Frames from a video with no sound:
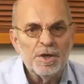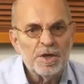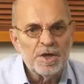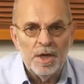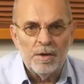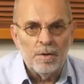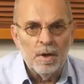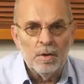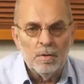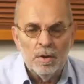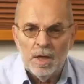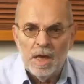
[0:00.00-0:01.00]
your
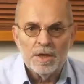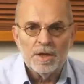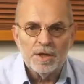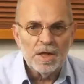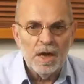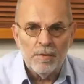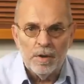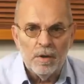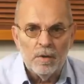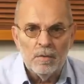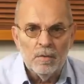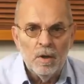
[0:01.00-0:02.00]
stereo as a
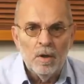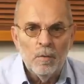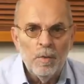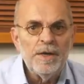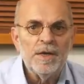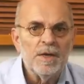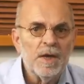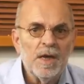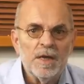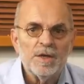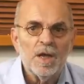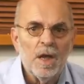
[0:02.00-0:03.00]
stereo, weighted
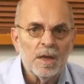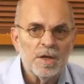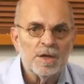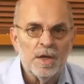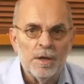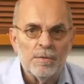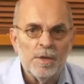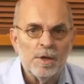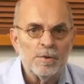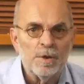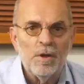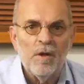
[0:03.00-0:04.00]
against other
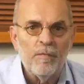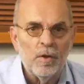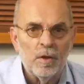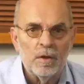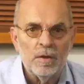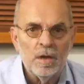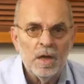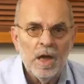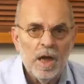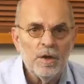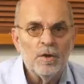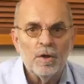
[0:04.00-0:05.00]
stereos you have heard
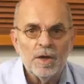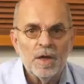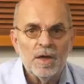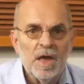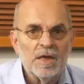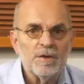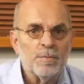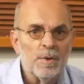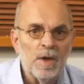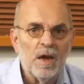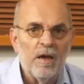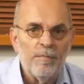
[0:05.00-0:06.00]
and not against
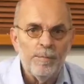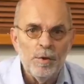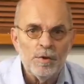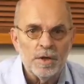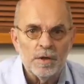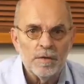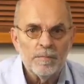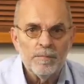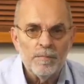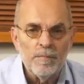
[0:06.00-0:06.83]
real-life music.